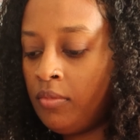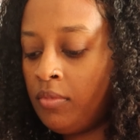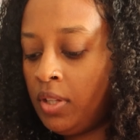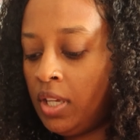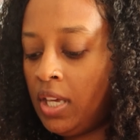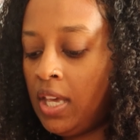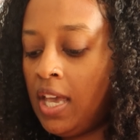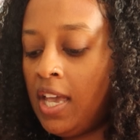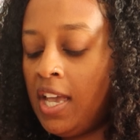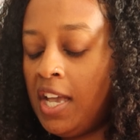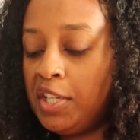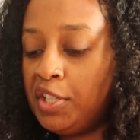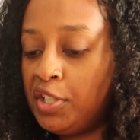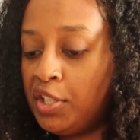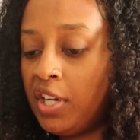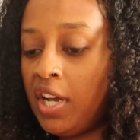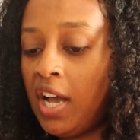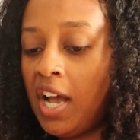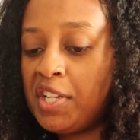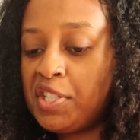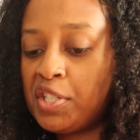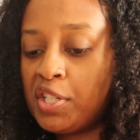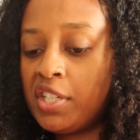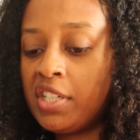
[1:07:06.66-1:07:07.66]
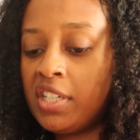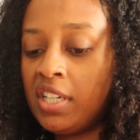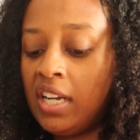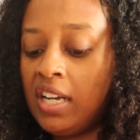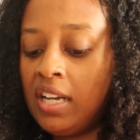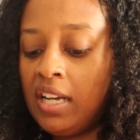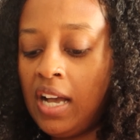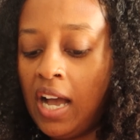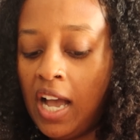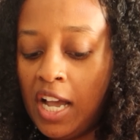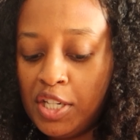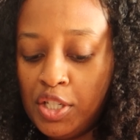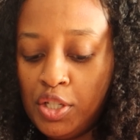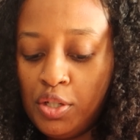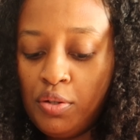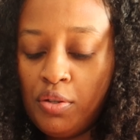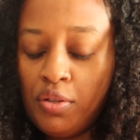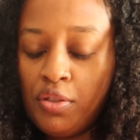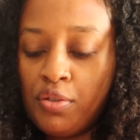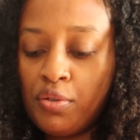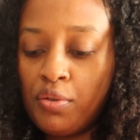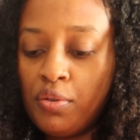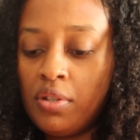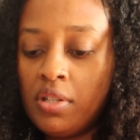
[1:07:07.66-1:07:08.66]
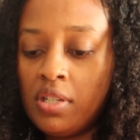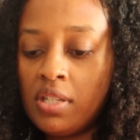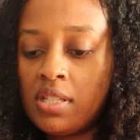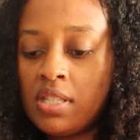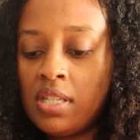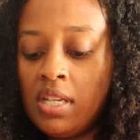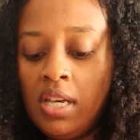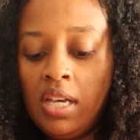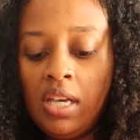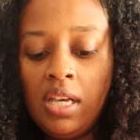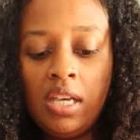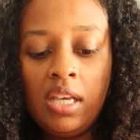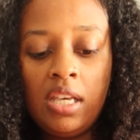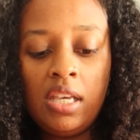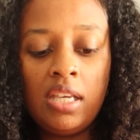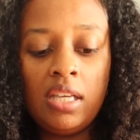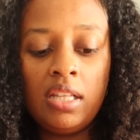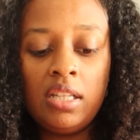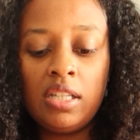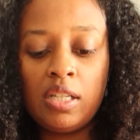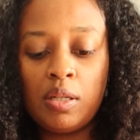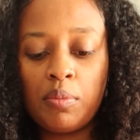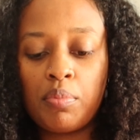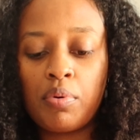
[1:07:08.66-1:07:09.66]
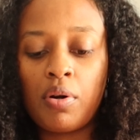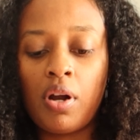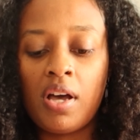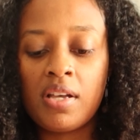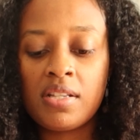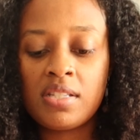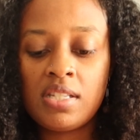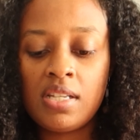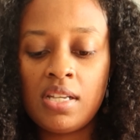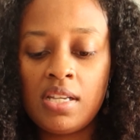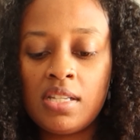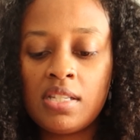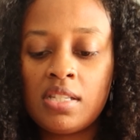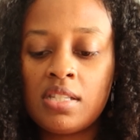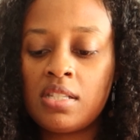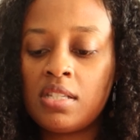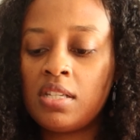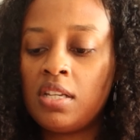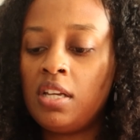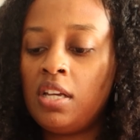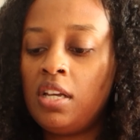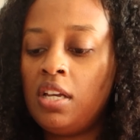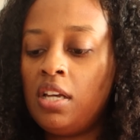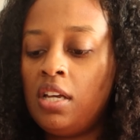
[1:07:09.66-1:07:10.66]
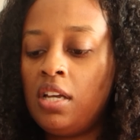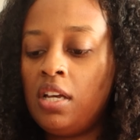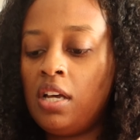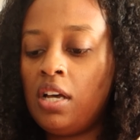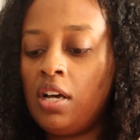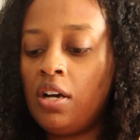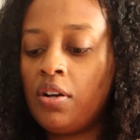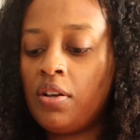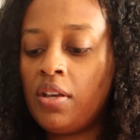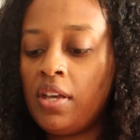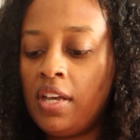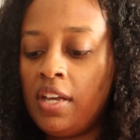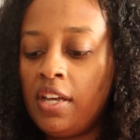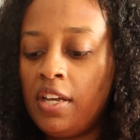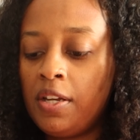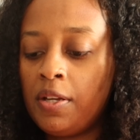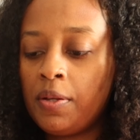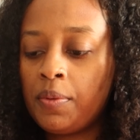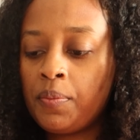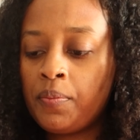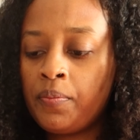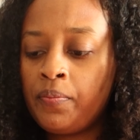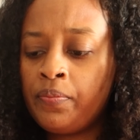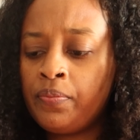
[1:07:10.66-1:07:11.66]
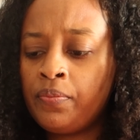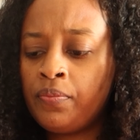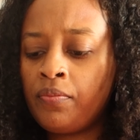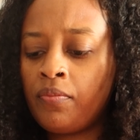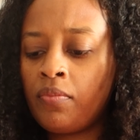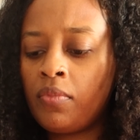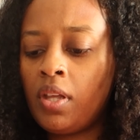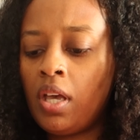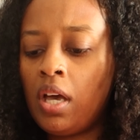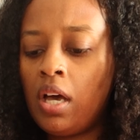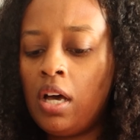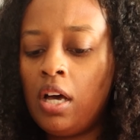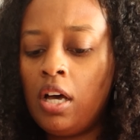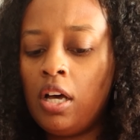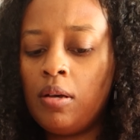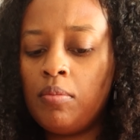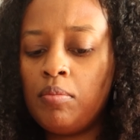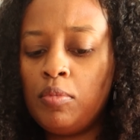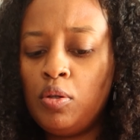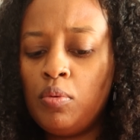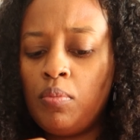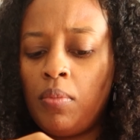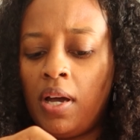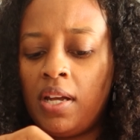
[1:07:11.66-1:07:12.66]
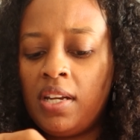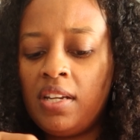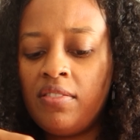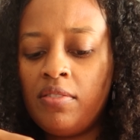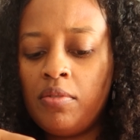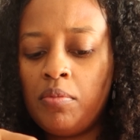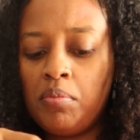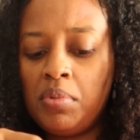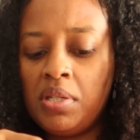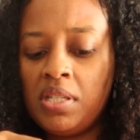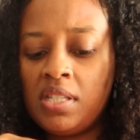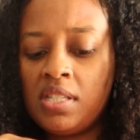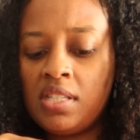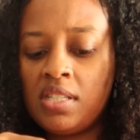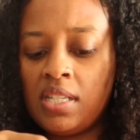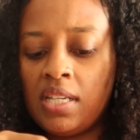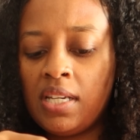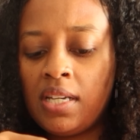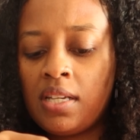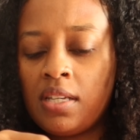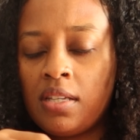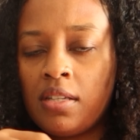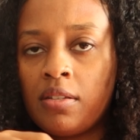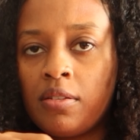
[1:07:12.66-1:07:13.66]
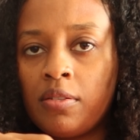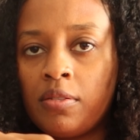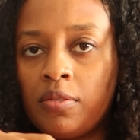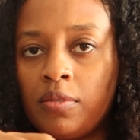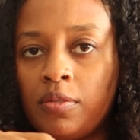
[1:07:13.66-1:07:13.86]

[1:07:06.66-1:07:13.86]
okay and your guides are going to guide you through this healing process okay um, you might even be sick